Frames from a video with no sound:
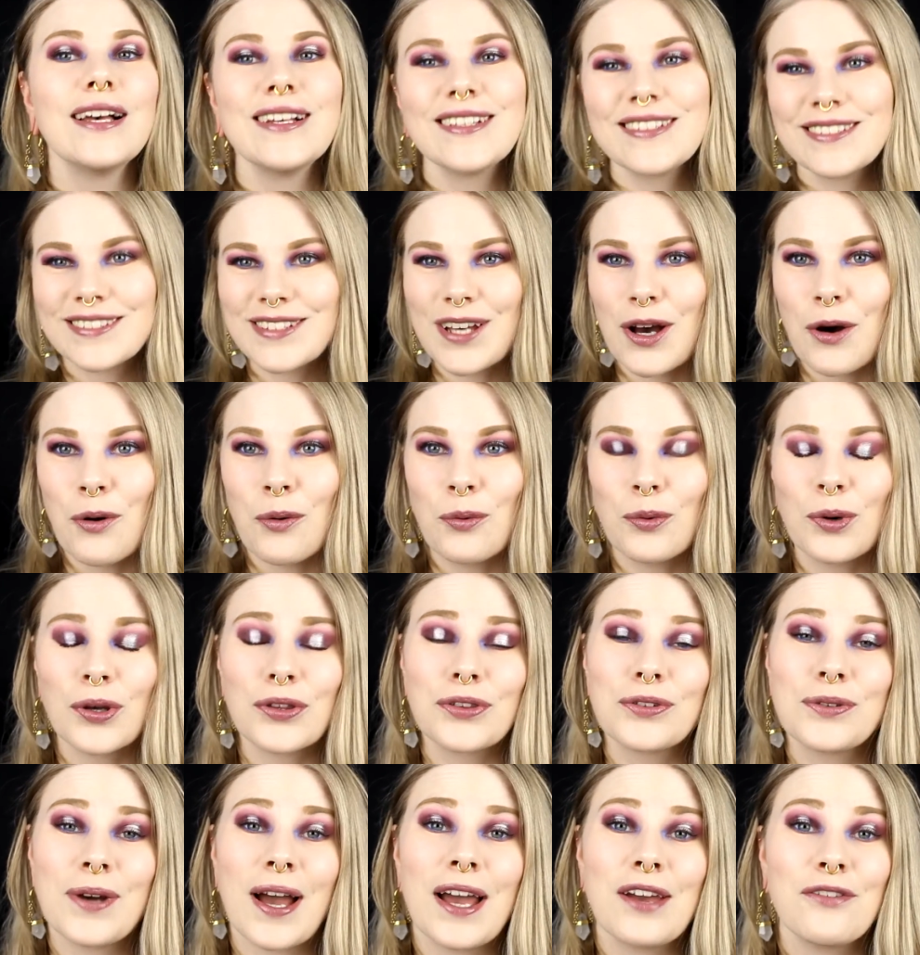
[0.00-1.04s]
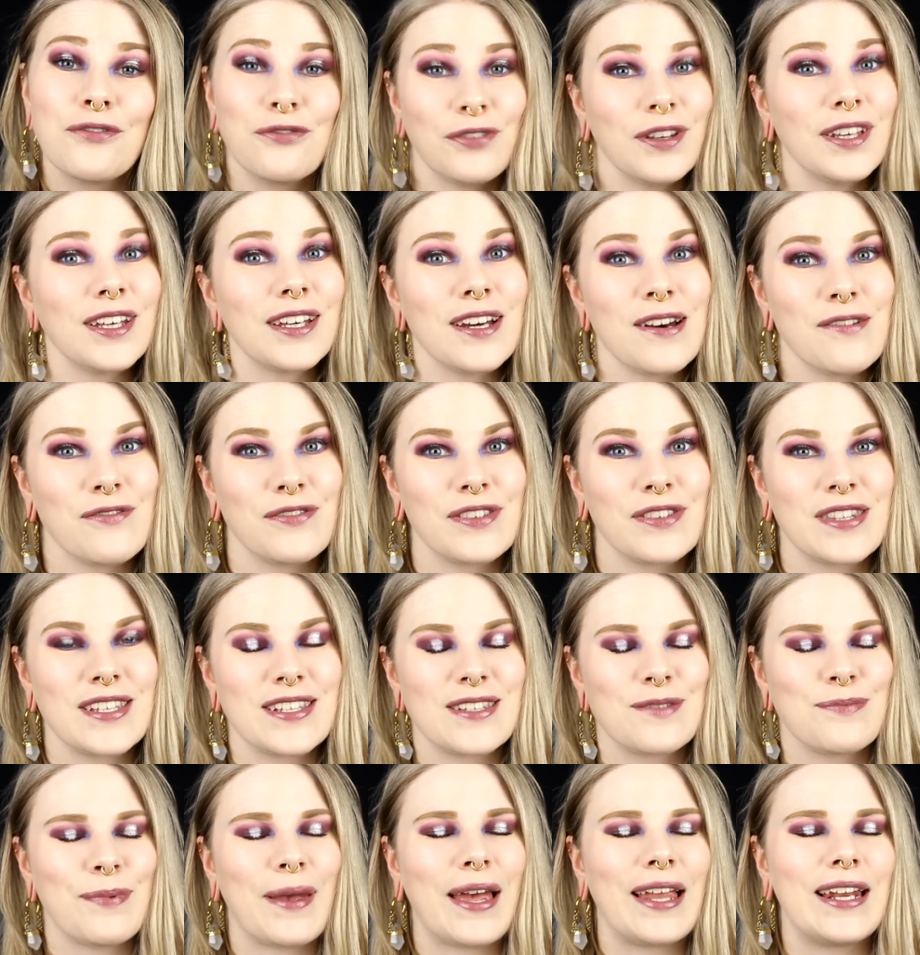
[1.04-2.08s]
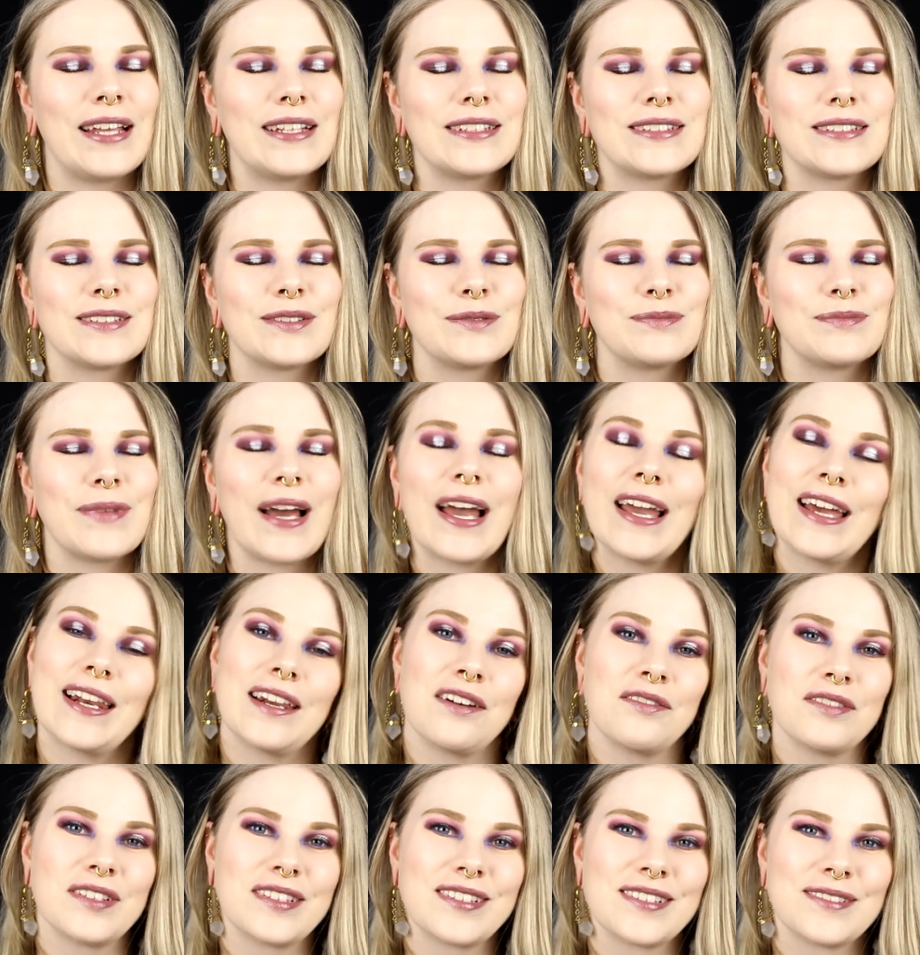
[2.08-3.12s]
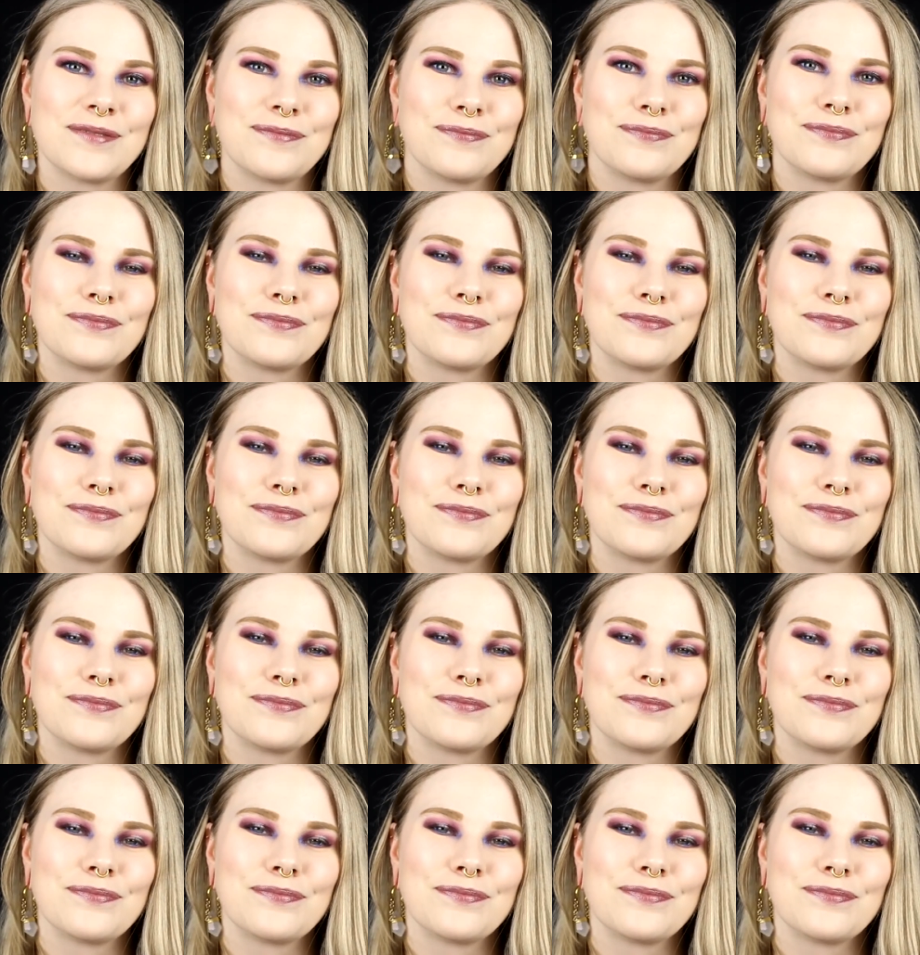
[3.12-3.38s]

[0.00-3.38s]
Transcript: So what do I think of this palette? I love it.